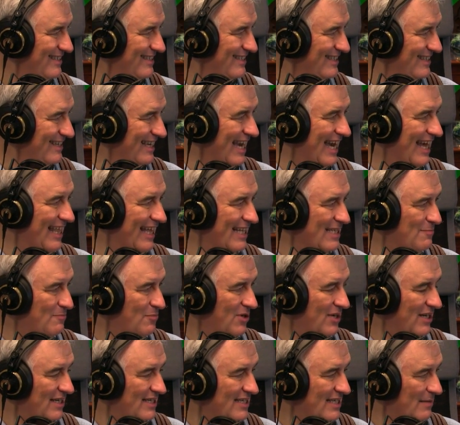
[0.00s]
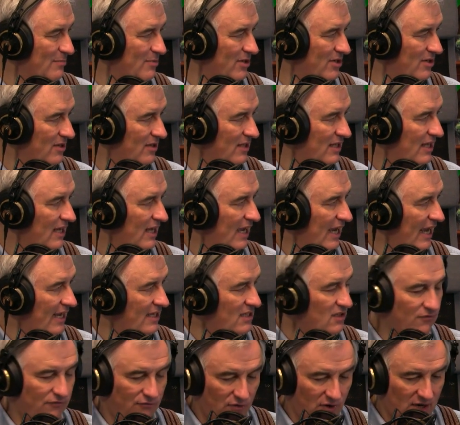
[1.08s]
that. Yeah, that's pretty typical.
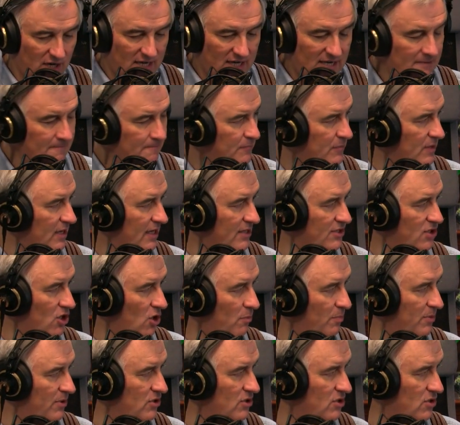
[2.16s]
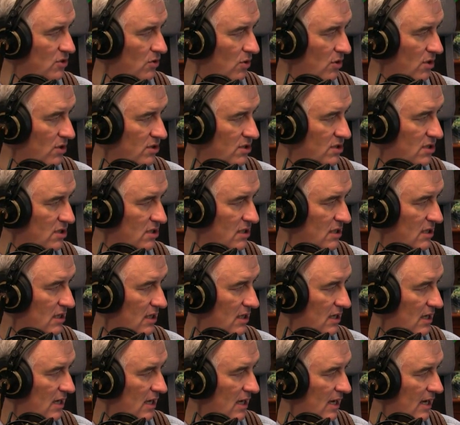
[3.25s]
It's free. It's open-source.
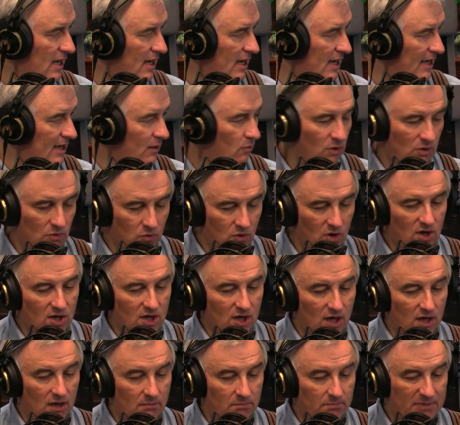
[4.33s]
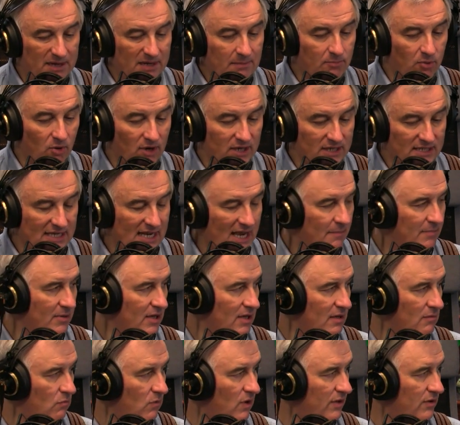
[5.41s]
It would work on Big Boy
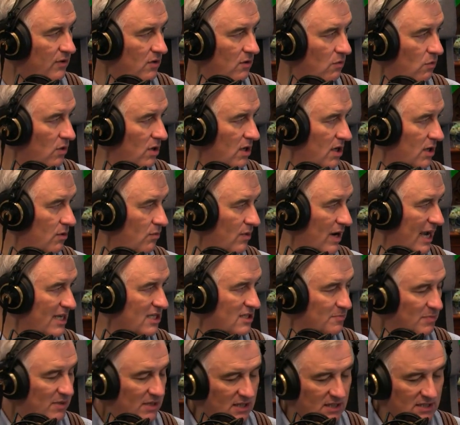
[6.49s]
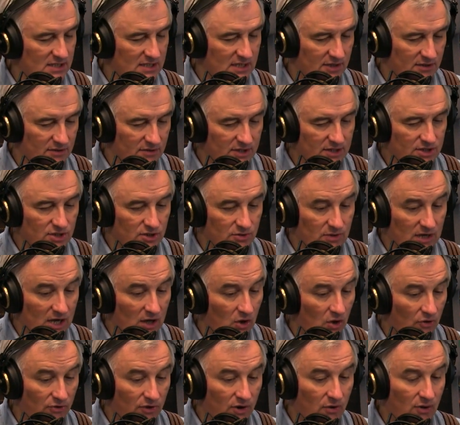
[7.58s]
Debian. Whether it'll work on Raspbian is another issue,
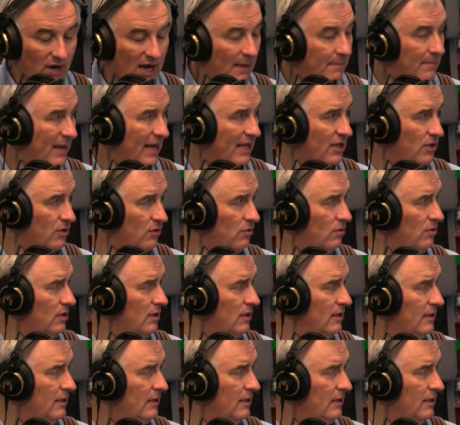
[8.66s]
although I bet you